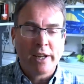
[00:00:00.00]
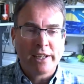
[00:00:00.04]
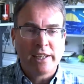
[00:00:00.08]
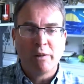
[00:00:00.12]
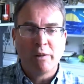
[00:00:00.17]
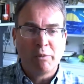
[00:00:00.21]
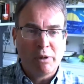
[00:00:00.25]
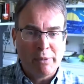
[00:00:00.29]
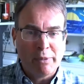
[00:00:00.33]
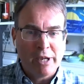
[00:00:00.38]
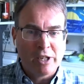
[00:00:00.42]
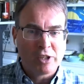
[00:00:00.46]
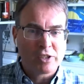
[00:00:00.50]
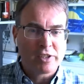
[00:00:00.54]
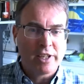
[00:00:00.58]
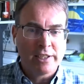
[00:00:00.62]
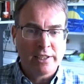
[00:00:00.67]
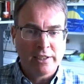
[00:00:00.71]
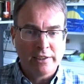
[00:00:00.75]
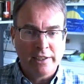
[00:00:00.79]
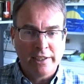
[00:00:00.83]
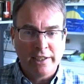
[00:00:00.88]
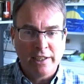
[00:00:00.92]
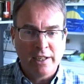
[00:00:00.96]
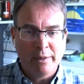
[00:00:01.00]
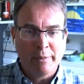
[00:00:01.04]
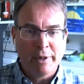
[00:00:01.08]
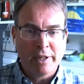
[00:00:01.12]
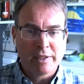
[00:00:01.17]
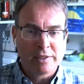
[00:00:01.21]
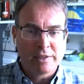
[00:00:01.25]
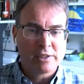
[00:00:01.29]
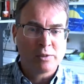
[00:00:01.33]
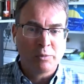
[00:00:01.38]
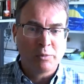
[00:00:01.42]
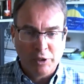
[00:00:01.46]
Why can't we manage that in the
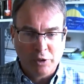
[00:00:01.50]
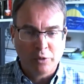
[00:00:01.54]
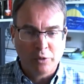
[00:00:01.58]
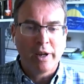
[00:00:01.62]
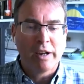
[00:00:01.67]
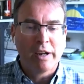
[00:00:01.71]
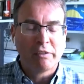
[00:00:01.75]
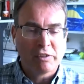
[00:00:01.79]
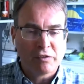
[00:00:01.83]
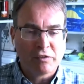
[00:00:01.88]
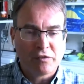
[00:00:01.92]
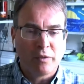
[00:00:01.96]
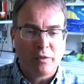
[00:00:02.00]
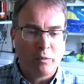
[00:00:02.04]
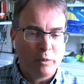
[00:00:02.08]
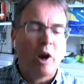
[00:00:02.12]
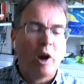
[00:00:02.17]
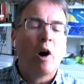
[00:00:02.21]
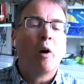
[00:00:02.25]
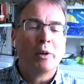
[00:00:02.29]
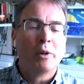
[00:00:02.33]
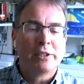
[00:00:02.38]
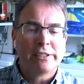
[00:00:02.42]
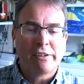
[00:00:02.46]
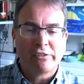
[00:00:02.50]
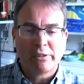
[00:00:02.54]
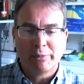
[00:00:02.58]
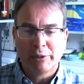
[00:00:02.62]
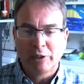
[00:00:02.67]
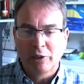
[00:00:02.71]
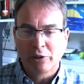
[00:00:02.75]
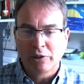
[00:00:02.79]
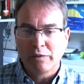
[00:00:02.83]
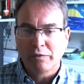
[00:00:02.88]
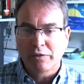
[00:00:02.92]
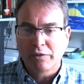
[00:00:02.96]
AMS? So we do have to. We always have
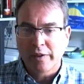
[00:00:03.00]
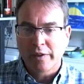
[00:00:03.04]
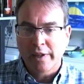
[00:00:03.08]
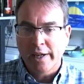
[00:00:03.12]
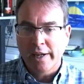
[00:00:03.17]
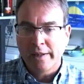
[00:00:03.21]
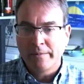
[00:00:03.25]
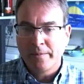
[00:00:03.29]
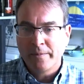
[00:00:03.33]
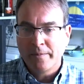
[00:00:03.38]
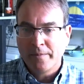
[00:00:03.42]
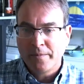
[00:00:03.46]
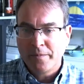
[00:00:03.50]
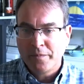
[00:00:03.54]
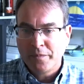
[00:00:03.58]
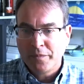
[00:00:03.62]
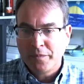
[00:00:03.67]
to be looking for that.